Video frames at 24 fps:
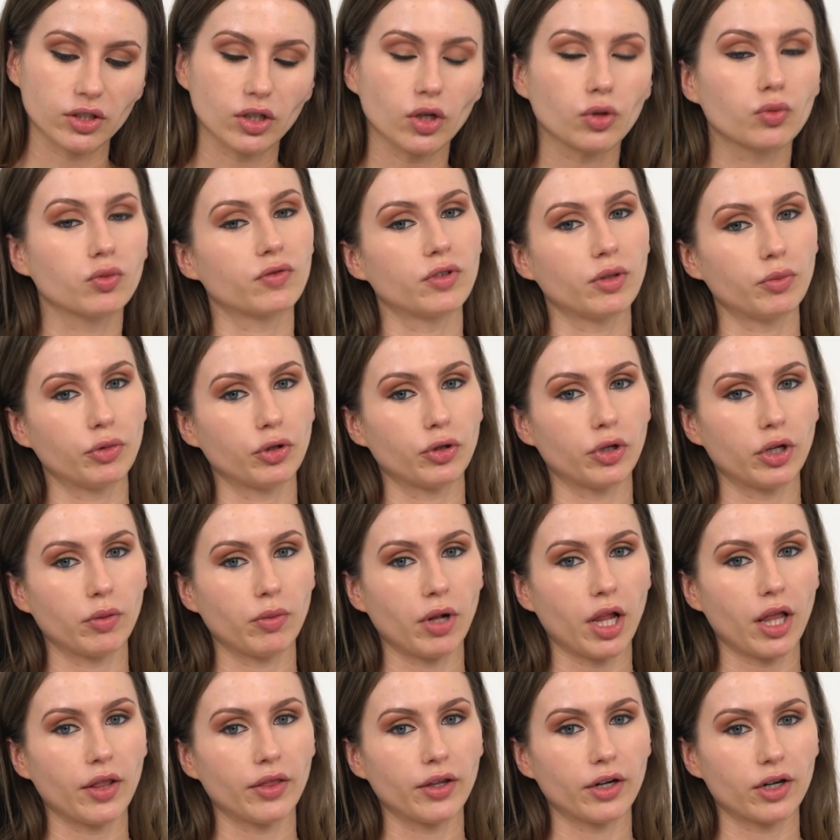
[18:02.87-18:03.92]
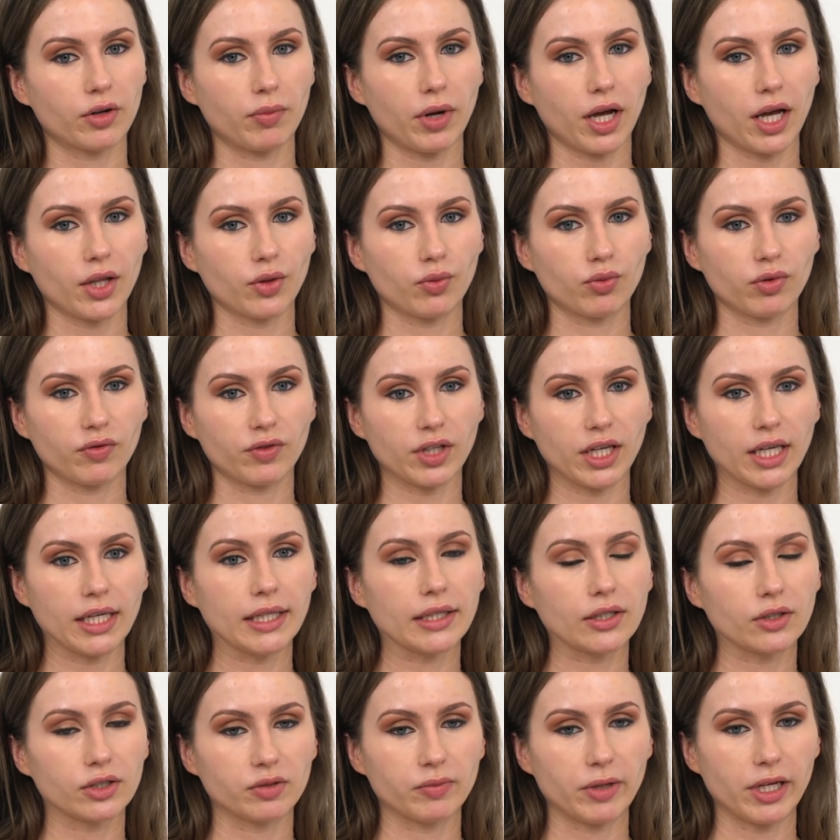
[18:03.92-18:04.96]
not with the beauty blender but with the IT
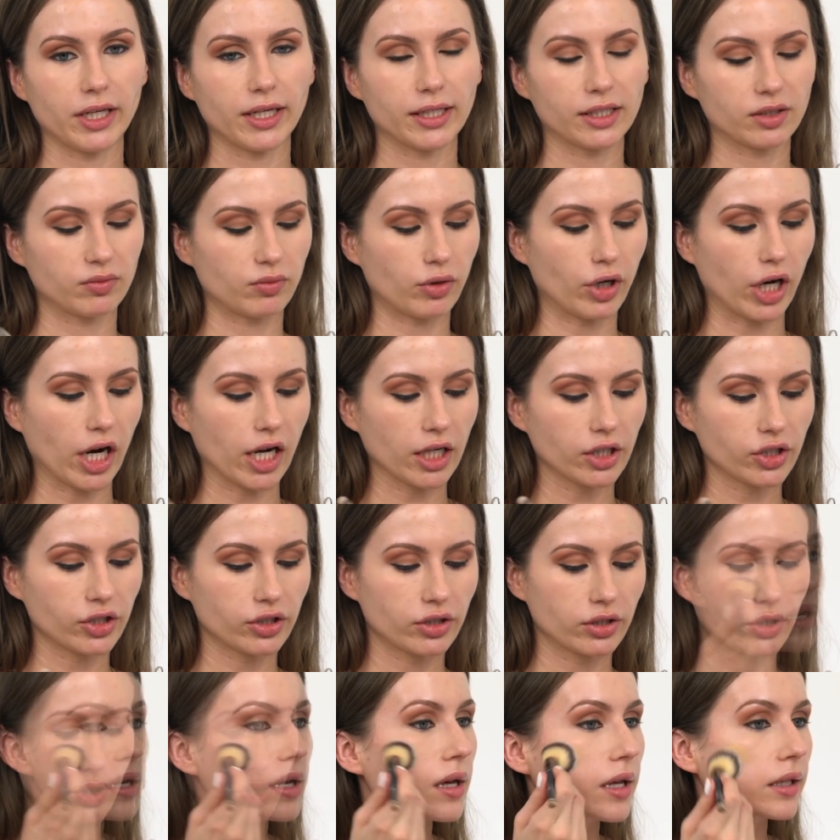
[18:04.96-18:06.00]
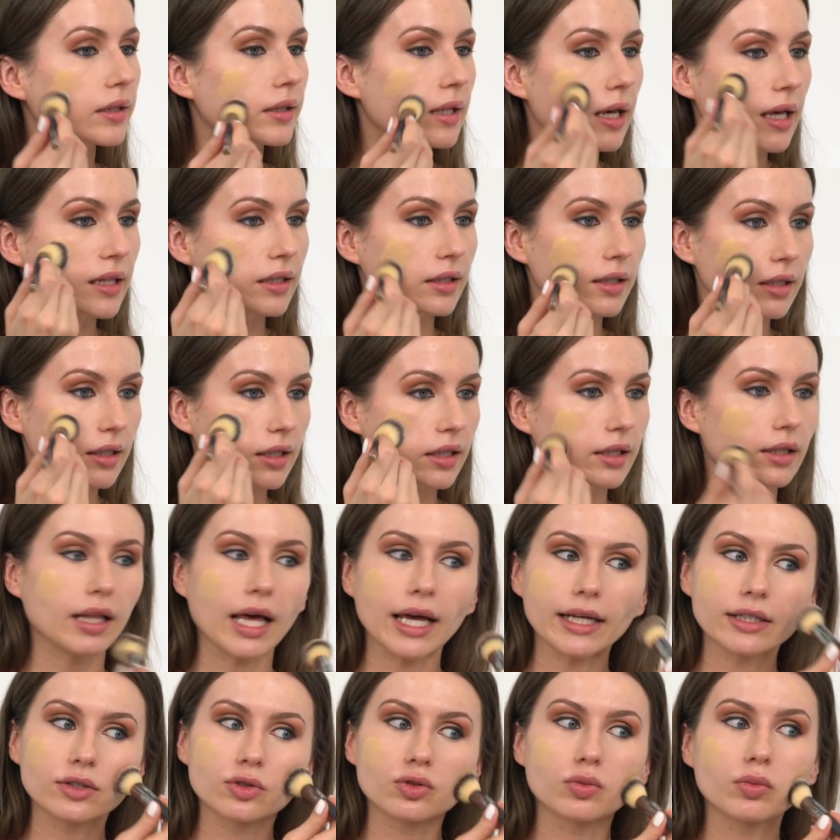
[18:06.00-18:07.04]
Cosmetics brush, and then he
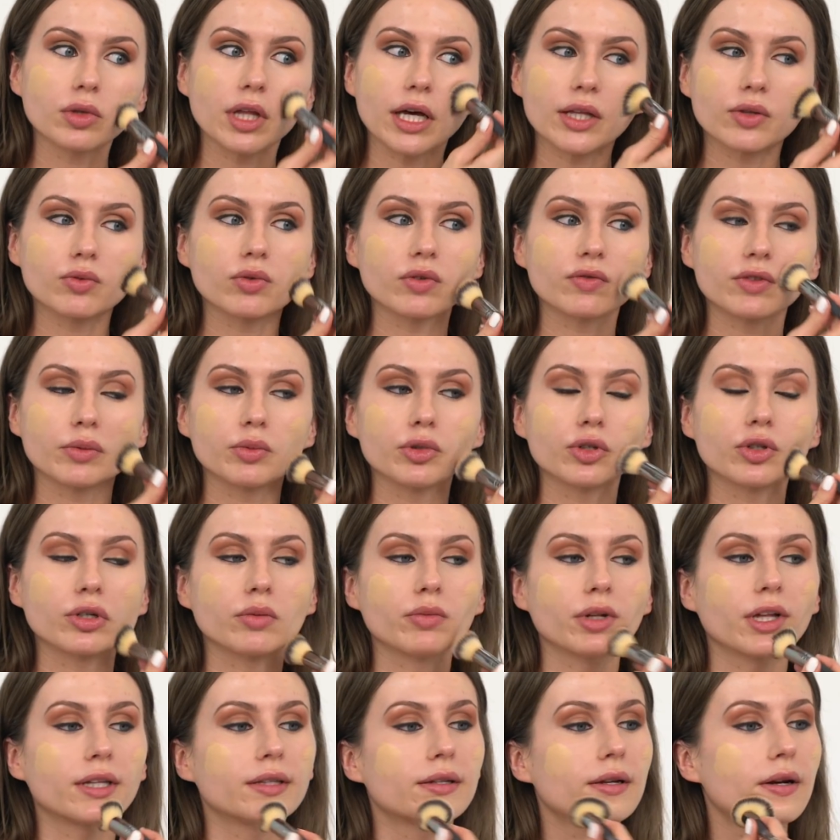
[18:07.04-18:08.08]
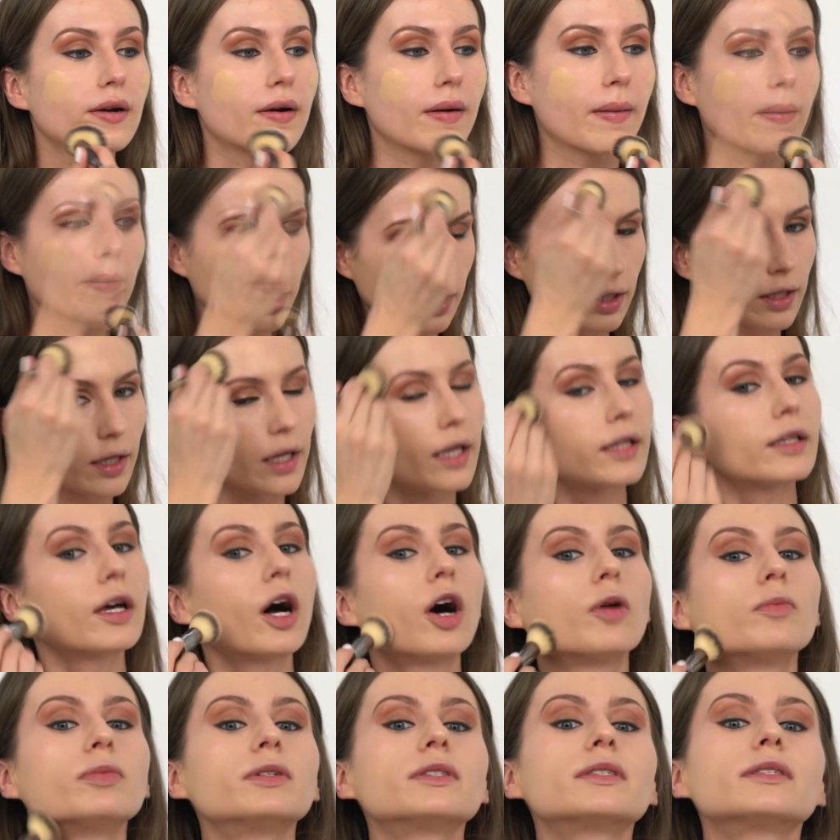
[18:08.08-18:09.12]
likes to blend with the beauty blender. And
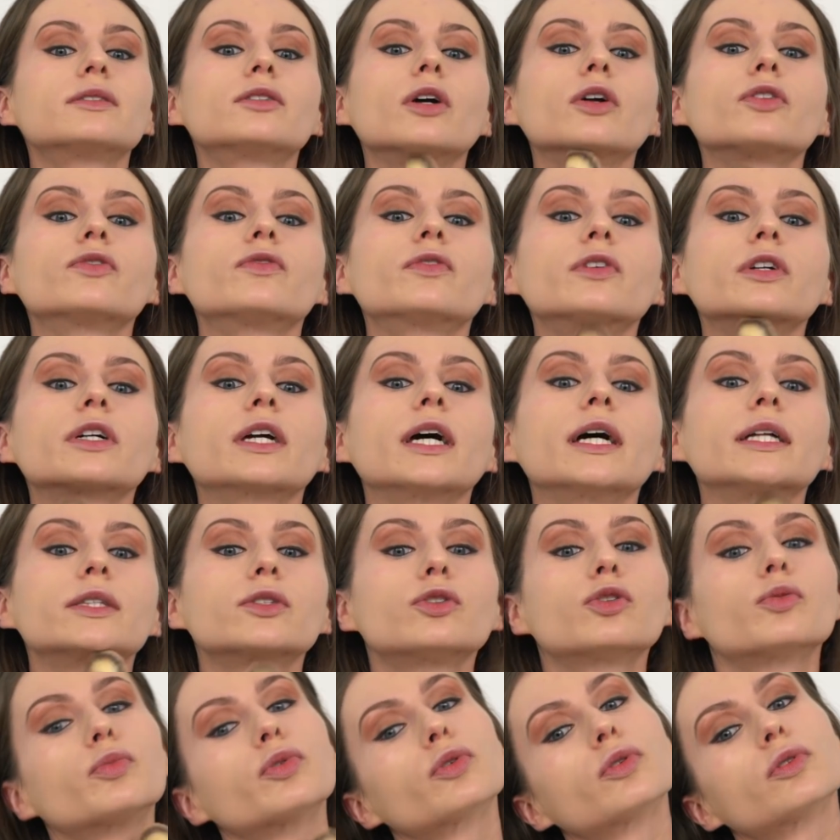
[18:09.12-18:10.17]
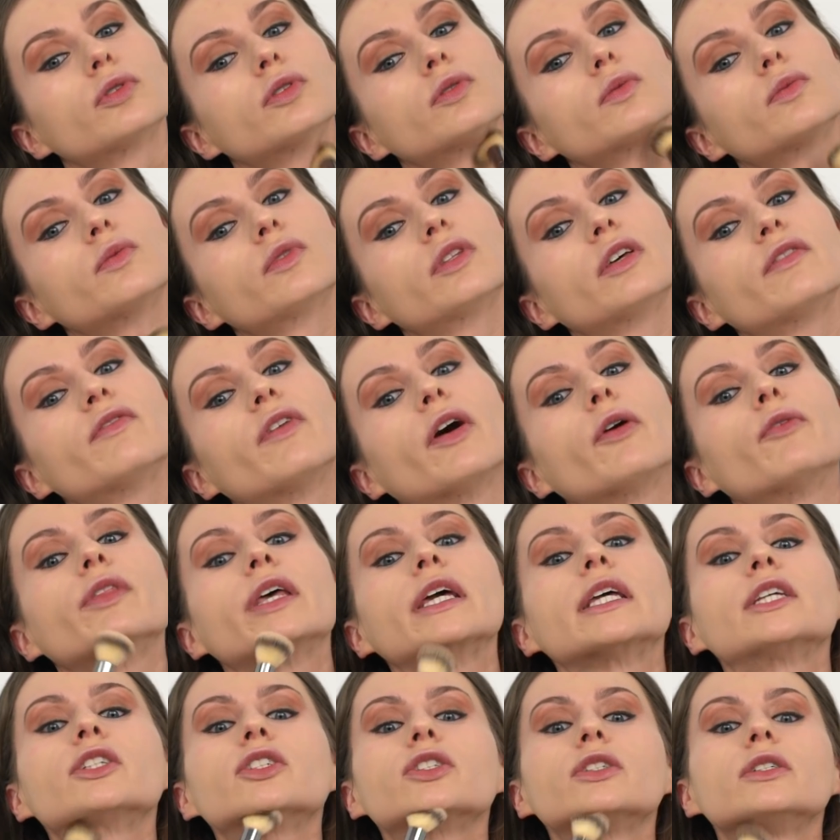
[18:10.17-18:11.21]
obviously don't forget to put the
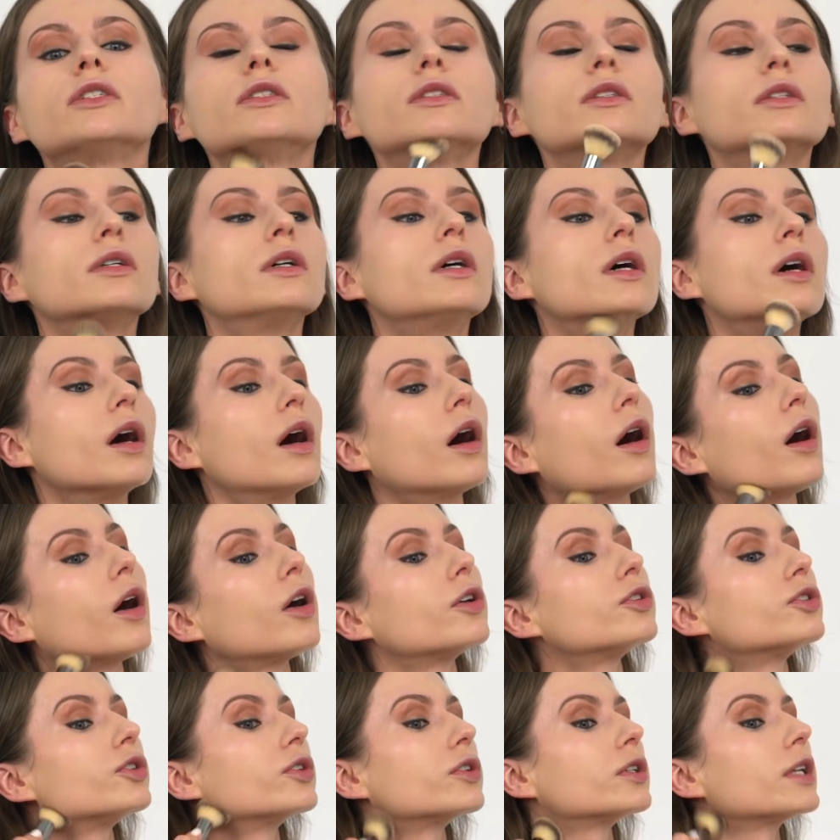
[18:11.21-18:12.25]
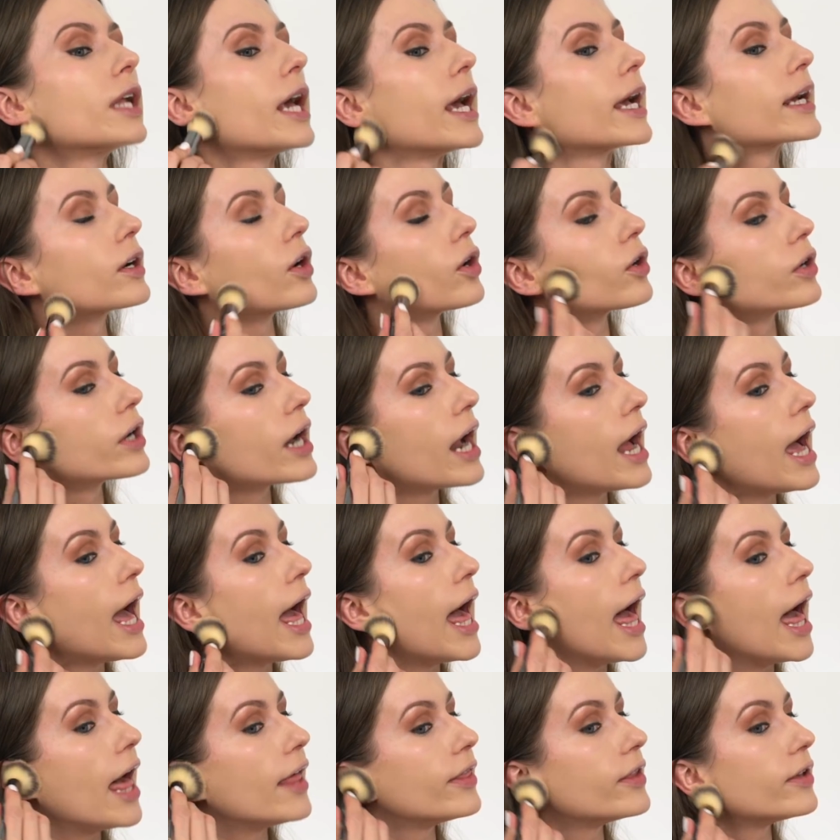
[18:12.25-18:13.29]
foundation on your neck or
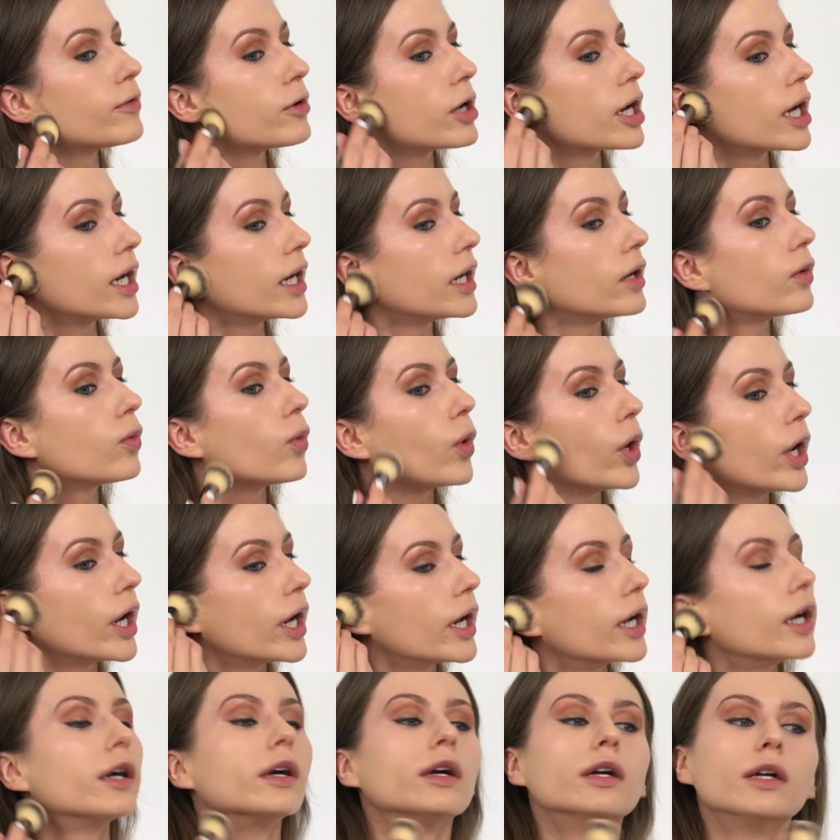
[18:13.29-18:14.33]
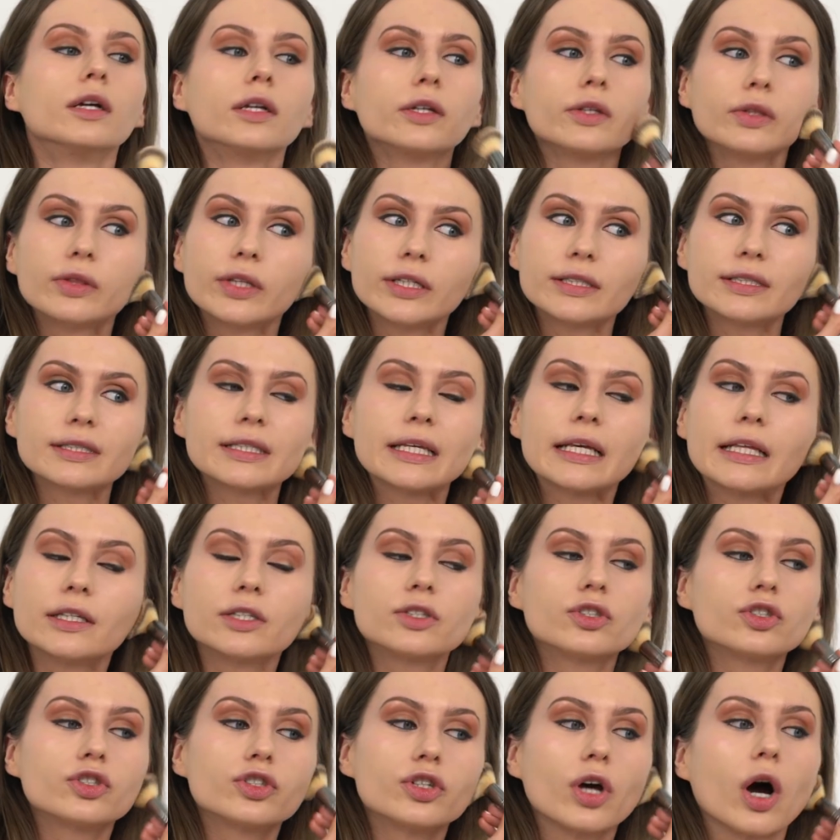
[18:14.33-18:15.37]
anywhere where the skin
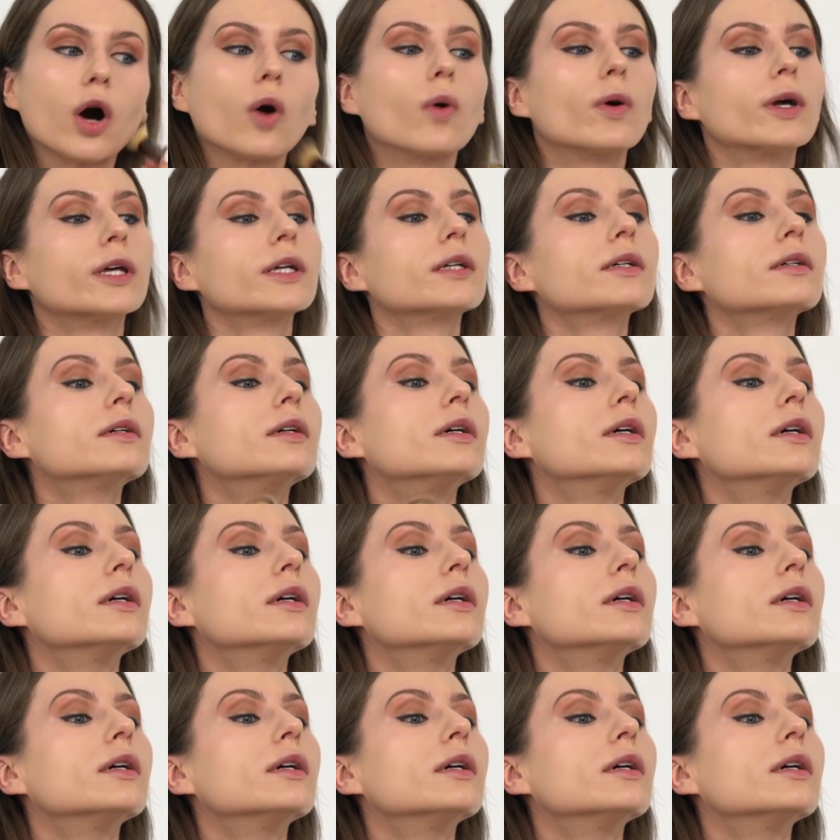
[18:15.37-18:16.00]
is showing.